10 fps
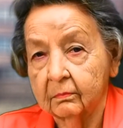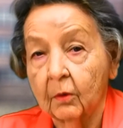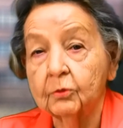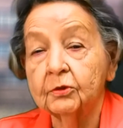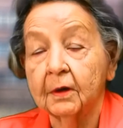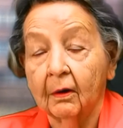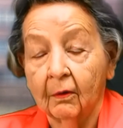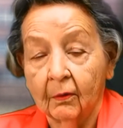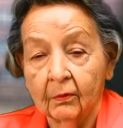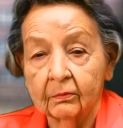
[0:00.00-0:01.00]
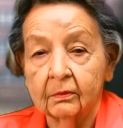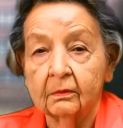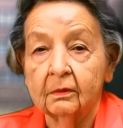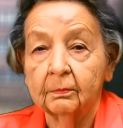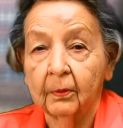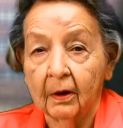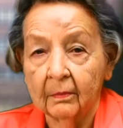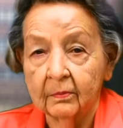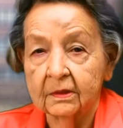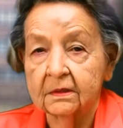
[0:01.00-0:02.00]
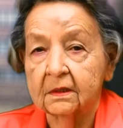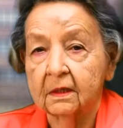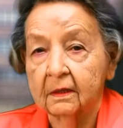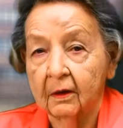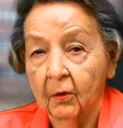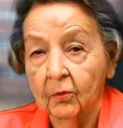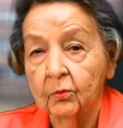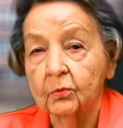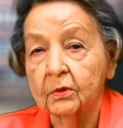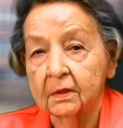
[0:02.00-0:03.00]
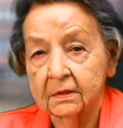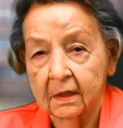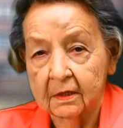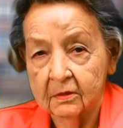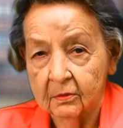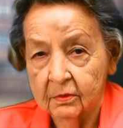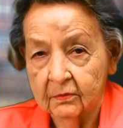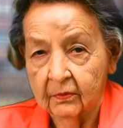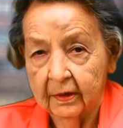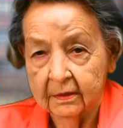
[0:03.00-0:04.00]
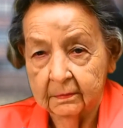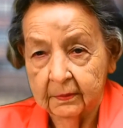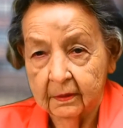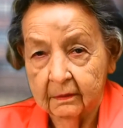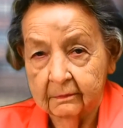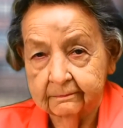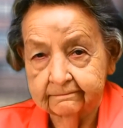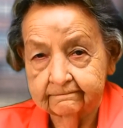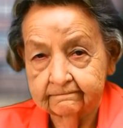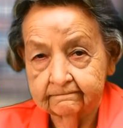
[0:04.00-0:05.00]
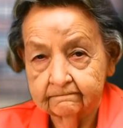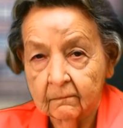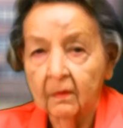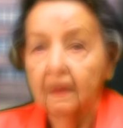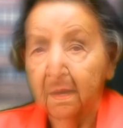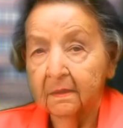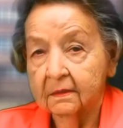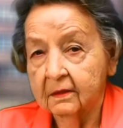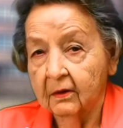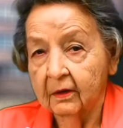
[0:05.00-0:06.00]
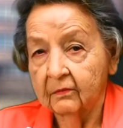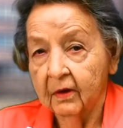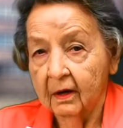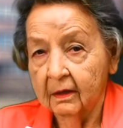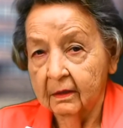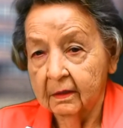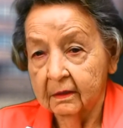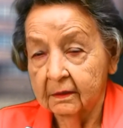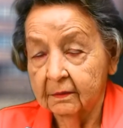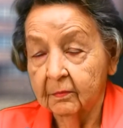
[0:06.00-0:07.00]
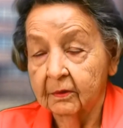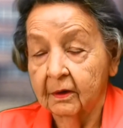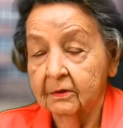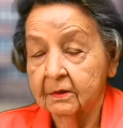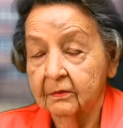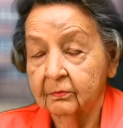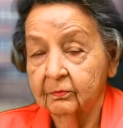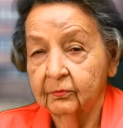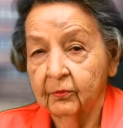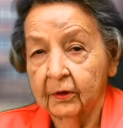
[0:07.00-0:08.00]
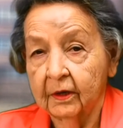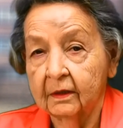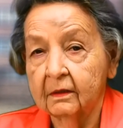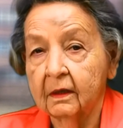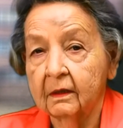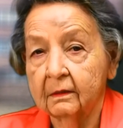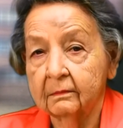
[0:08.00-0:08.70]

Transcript: most all departments in the old St. Joseph Hospital. I started volunteering because a friend